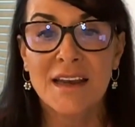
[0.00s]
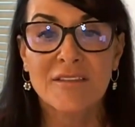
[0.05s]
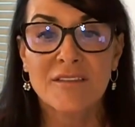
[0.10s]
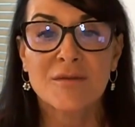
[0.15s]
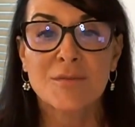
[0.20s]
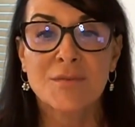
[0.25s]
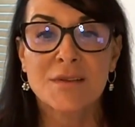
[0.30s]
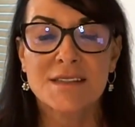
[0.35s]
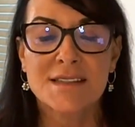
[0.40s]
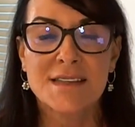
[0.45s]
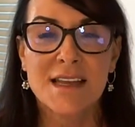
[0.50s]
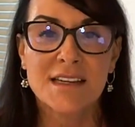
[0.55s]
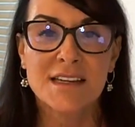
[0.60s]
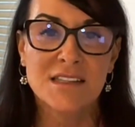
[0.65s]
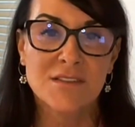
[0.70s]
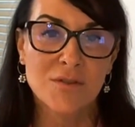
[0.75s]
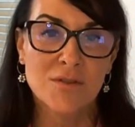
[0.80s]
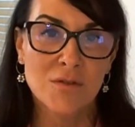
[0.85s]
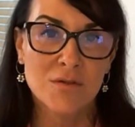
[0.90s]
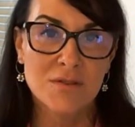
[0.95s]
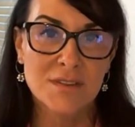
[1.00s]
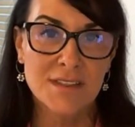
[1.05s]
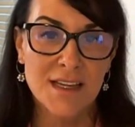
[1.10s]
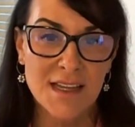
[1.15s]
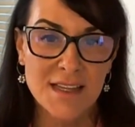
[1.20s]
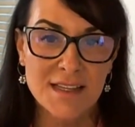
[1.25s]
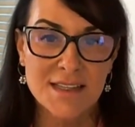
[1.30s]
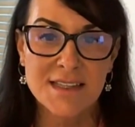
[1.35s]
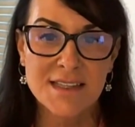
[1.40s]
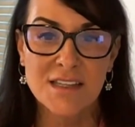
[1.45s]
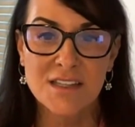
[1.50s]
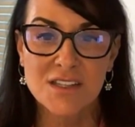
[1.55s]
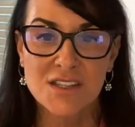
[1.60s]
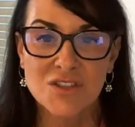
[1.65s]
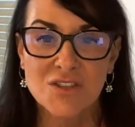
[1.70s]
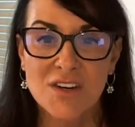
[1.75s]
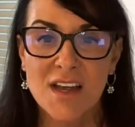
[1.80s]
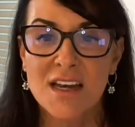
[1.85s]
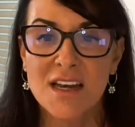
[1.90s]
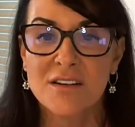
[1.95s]
11% of all deaths in
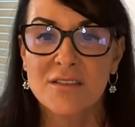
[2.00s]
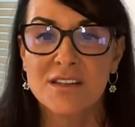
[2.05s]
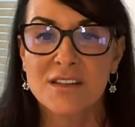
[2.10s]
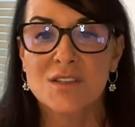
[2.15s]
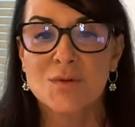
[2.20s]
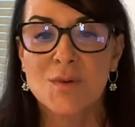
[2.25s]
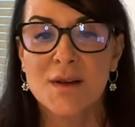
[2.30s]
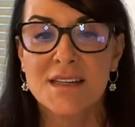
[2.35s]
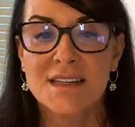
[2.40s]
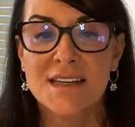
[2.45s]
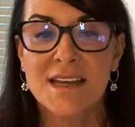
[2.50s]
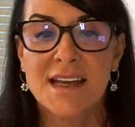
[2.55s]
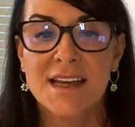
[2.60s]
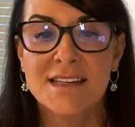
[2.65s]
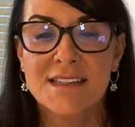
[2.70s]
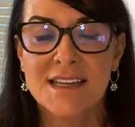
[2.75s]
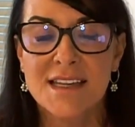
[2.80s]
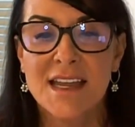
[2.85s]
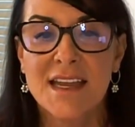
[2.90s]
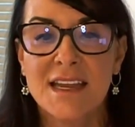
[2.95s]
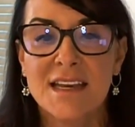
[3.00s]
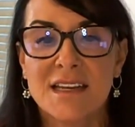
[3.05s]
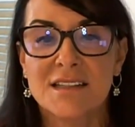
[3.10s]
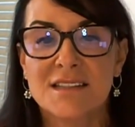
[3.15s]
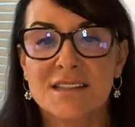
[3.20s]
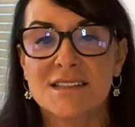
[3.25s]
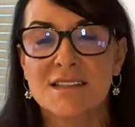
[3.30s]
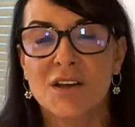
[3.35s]
Australia in 2018.